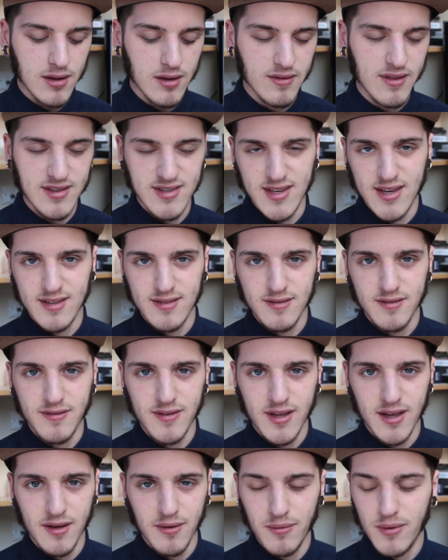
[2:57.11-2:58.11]
this isn't
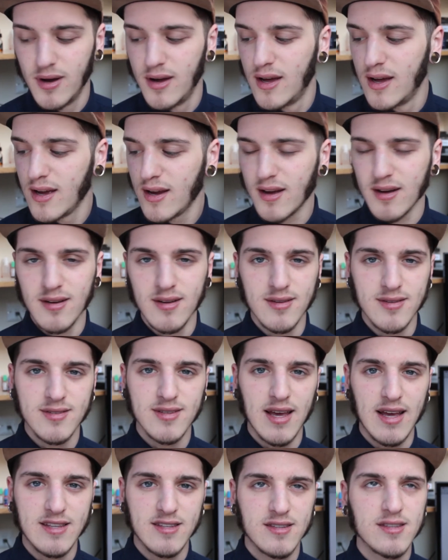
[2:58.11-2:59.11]
for you, because
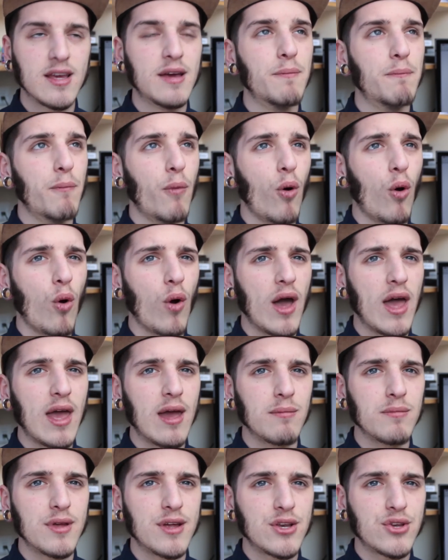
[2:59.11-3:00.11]
it's more
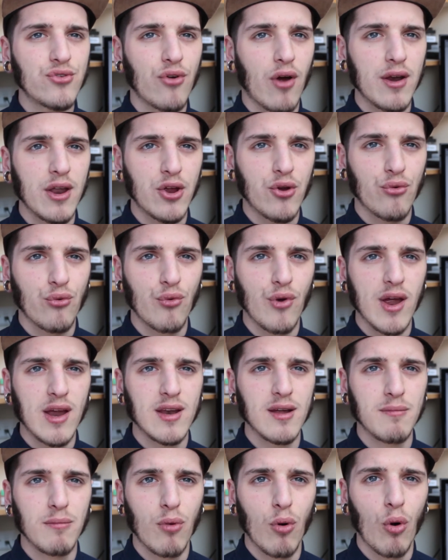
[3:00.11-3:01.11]
aimed at trying to
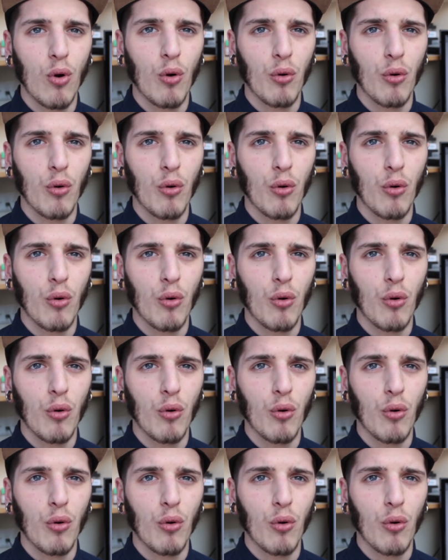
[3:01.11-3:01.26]
create a more